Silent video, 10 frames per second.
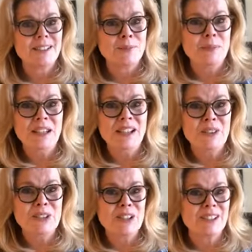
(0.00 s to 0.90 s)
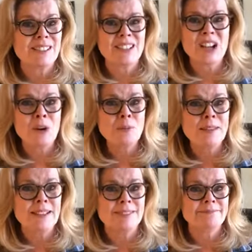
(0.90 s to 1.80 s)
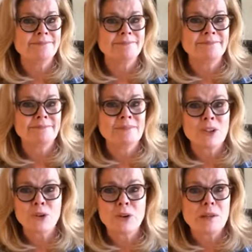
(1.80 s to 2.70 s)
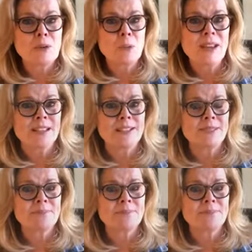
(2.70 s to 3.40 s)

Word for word: Mediocre, oatmeal, the cream of wheat.